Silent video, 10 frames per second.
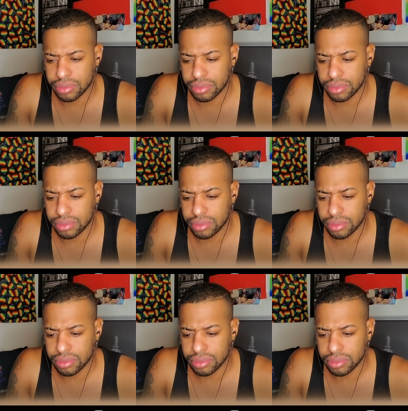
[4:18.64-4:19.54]

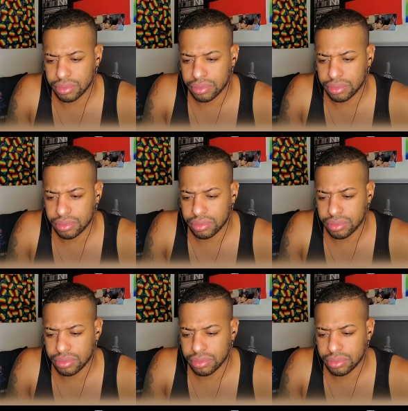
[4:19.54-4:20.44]

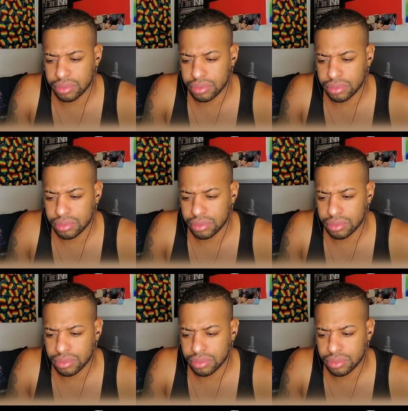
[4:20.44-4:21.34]

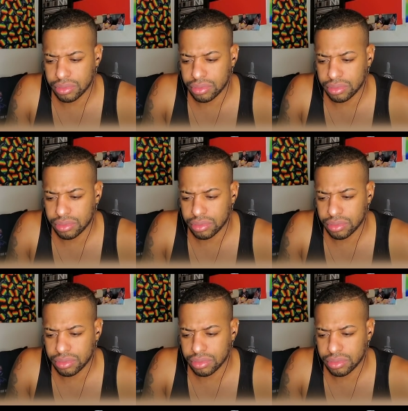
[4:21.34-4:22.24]

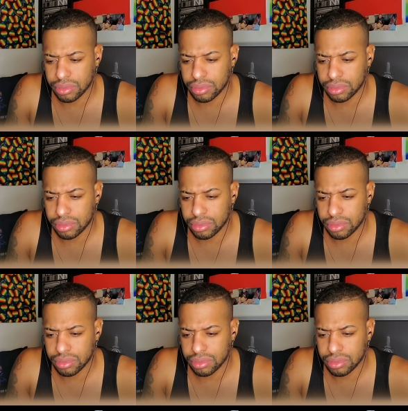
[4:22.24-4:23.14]

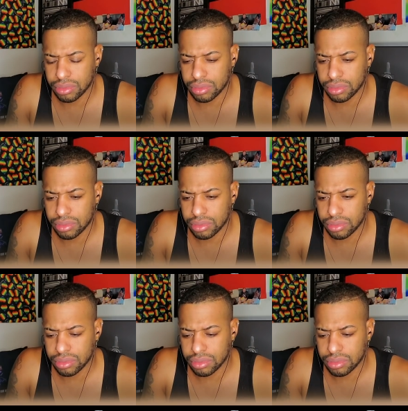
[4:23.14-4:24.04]

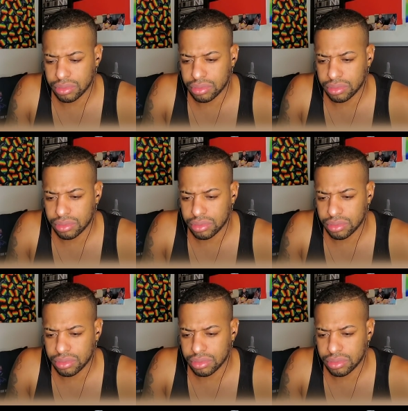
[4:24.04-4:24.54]
Nothing is said.